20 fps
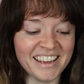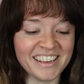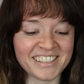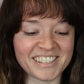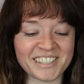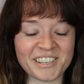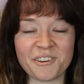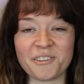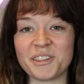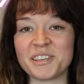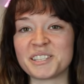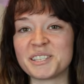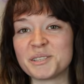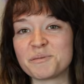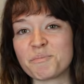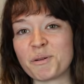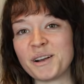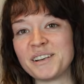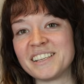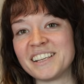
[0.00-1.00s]
So this
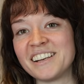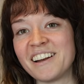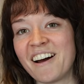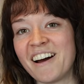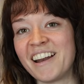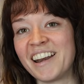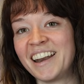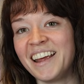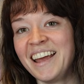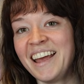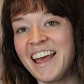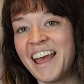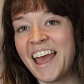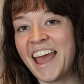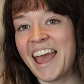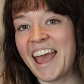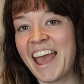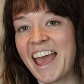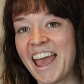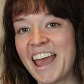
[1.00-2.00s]
is printed on
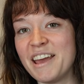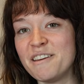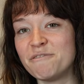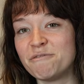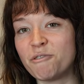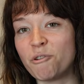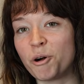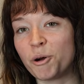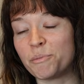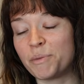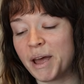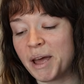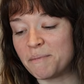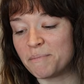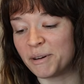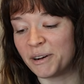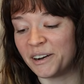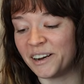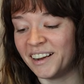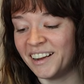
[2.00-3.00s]
A4
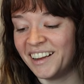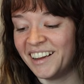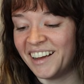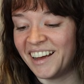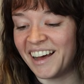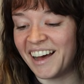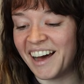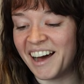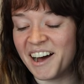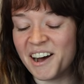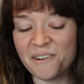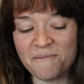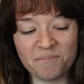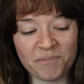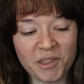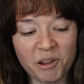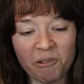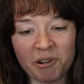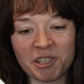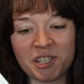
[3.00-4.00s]
paper,
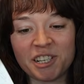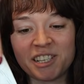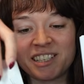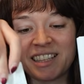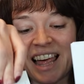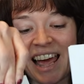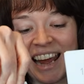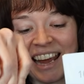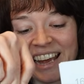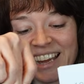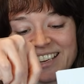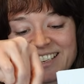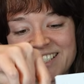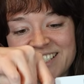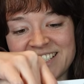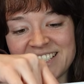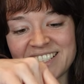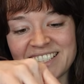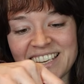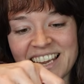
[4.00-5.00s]
which is like
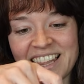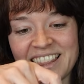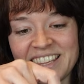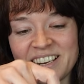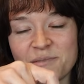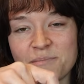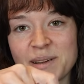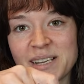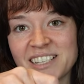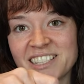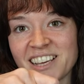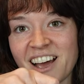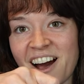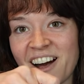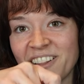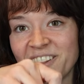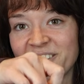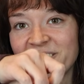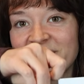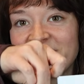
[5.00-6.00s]
just a little bit
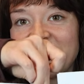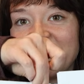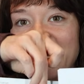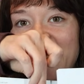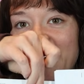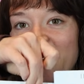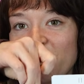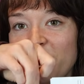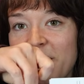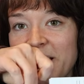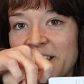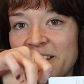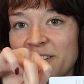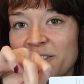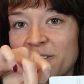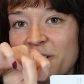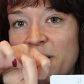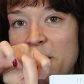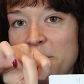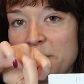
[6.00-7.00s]
taller than like
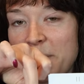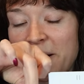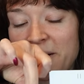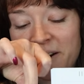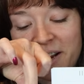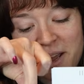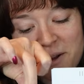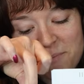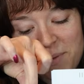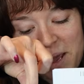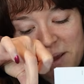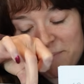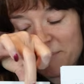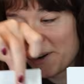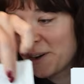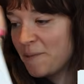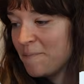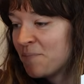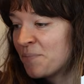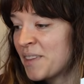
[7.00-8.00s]
regular America paper.